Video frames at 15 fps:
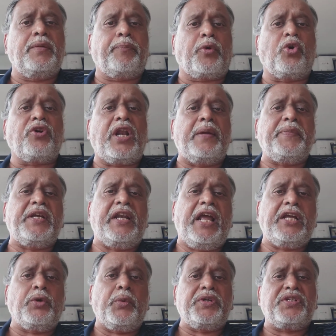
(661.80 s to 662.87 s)
programming
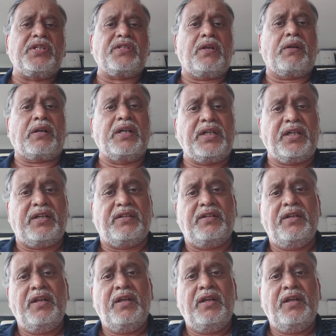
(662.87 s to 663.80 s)
languages are written.